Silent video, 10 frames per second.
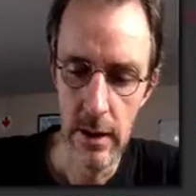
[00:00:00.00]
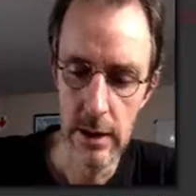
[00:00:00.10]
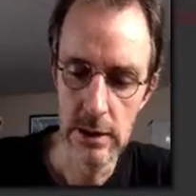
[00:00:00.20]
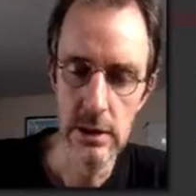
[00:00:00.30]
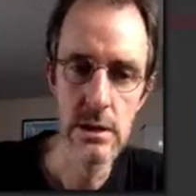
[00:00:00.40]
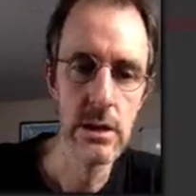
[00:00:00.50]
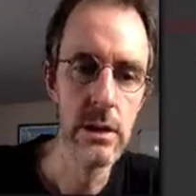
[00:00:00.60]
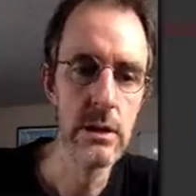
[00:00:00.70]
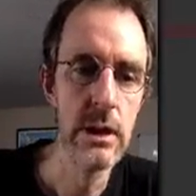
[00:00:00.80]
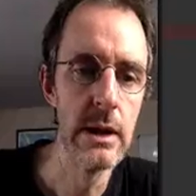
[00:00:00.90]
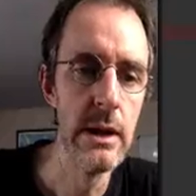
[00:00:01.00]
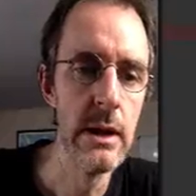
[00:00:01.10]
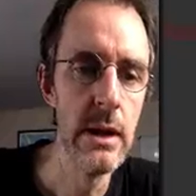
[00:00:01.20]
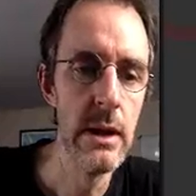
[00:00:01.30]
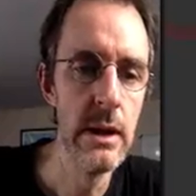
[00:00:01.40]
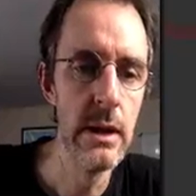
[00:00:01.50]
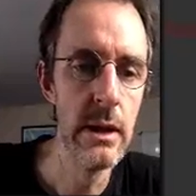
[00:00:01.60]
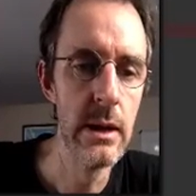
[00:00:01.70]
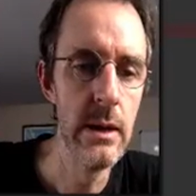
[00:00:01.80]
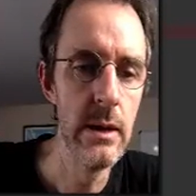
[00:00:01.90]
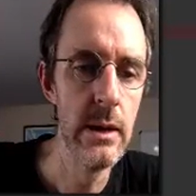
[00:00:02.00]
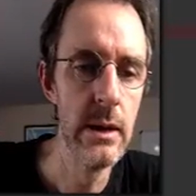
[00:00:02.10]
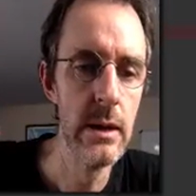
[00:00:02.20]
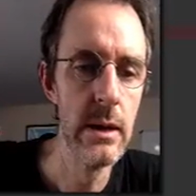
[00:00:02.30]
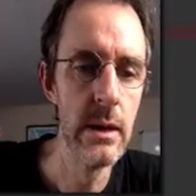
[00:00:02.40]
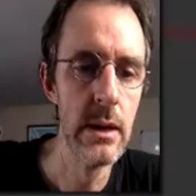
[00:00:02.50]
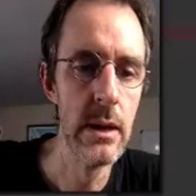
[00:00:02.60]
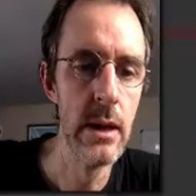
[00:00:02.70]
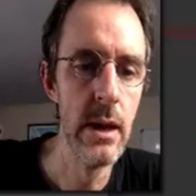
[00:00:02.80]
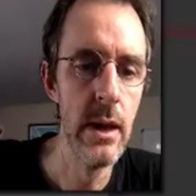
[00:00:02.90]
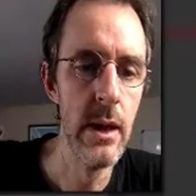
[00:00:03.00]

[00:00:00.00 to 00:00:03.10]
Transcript: I should just note that in here, in the,